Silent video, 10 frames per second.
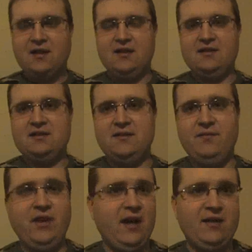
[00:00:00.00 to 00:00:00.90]

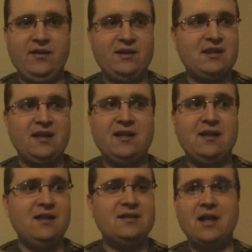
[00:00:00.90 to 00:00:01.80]
It's like,
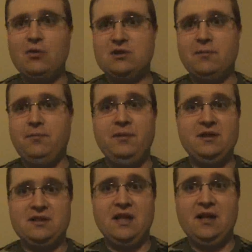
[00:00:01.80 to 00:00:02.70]
this guy was a
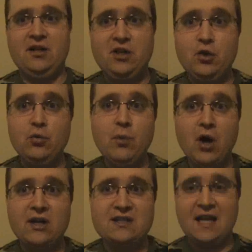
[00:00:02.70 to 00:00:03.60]
beast. He had
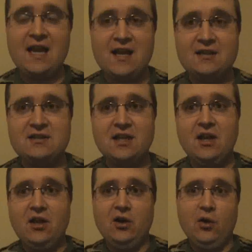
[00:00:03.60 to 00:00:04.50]
humongous hands.
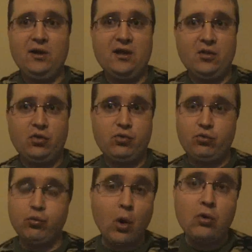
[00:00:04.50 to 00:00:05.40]
You know, he could
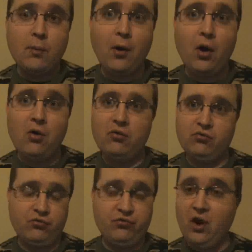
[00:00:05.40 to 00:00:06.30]
throw the ball
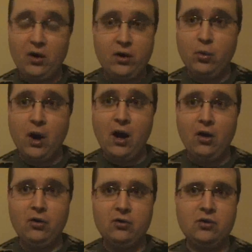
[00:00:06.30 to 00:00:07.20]
very
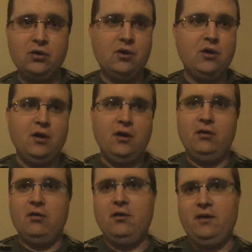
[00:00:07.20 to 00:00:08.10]
well.
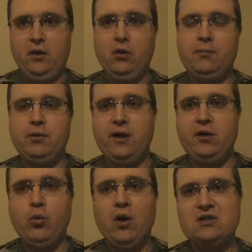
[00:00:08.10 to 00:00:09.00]
You know, he only played
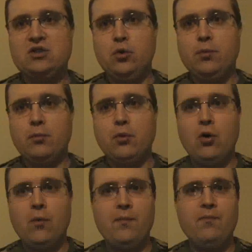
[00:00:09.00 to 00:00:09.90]
in one Super
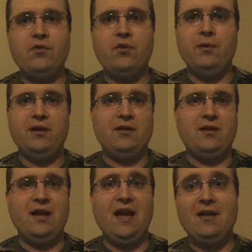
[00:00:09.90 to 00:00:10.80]
Bowl, but,
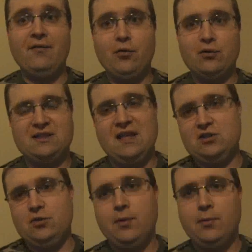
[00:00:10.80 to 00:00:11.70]
and of course
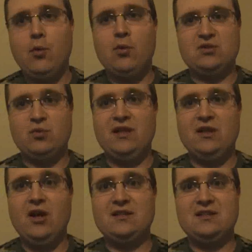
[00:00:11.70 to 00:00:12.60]
that Super Bowl was when he
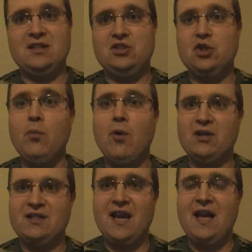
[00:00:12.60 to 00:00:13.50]
lost to Joe
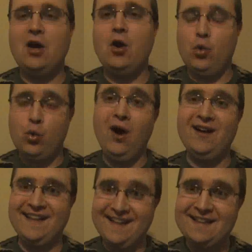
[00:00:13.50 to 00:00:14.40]
Montana, who
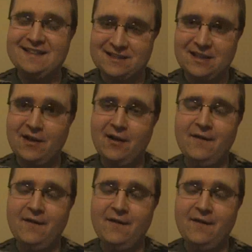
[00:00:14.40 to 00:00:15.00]
won his